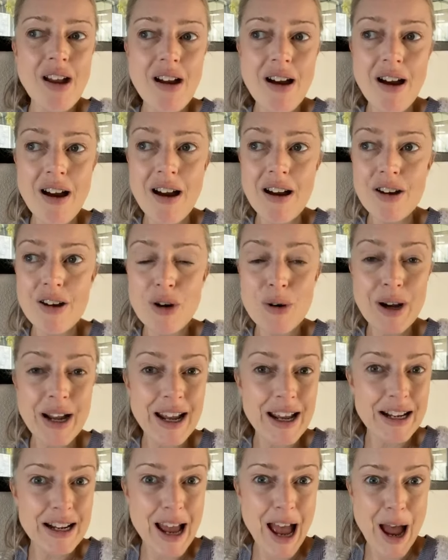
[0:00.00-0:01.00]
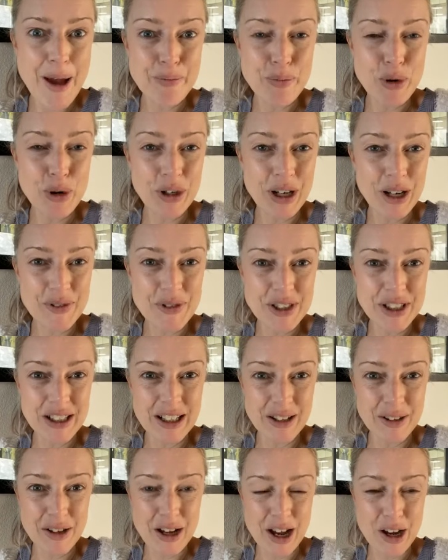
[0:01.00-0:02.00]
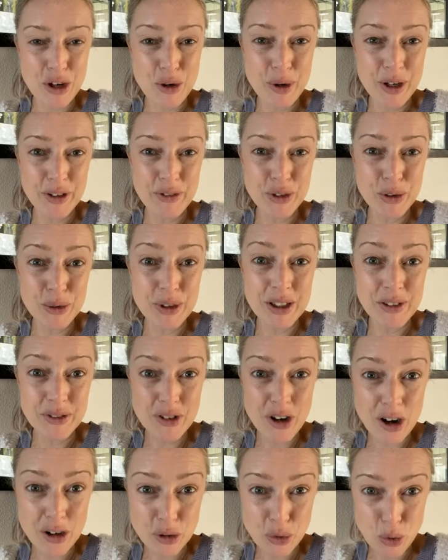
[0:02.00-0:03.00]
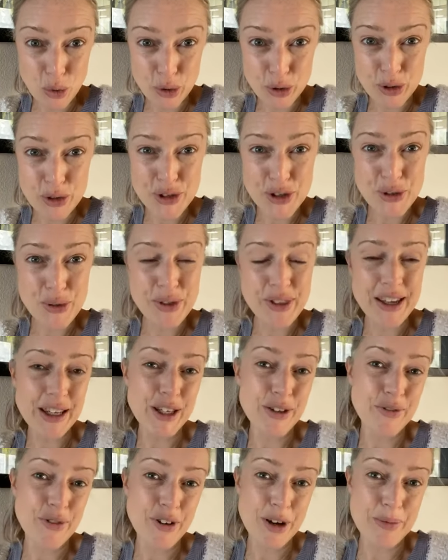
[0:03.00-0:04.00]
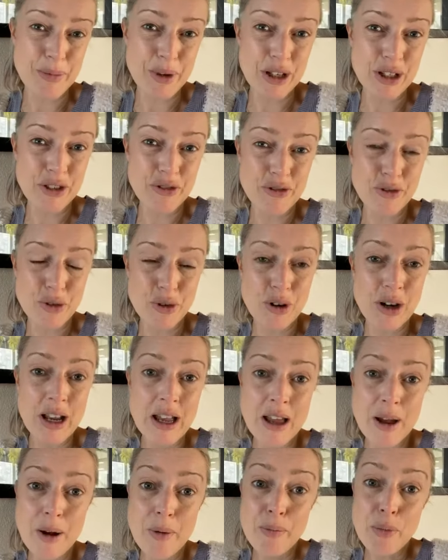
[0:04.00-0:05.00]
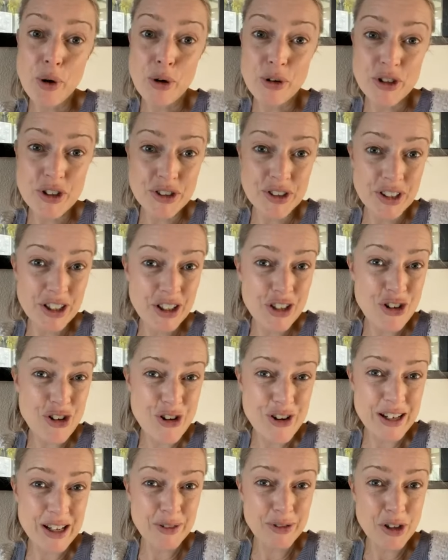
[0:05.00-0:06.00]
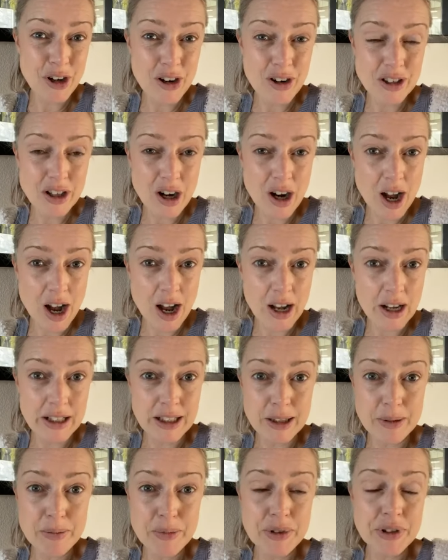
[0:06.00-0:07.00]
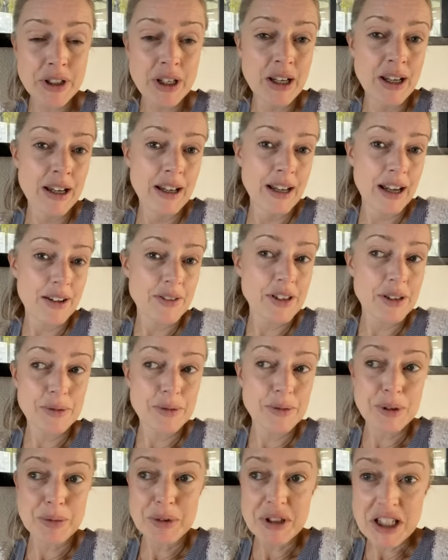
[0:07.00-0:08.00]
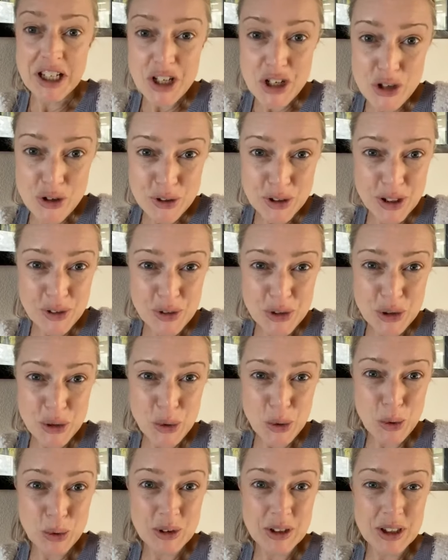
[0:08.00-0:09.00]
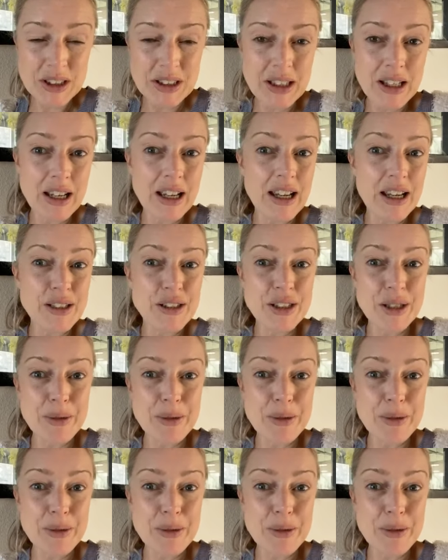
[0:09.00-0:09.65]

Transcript: Go ahead and book. I've seen quite a few gift card orders. So thank you very much for purchasing your gift card items. I've seen some t-shirts I've sold today,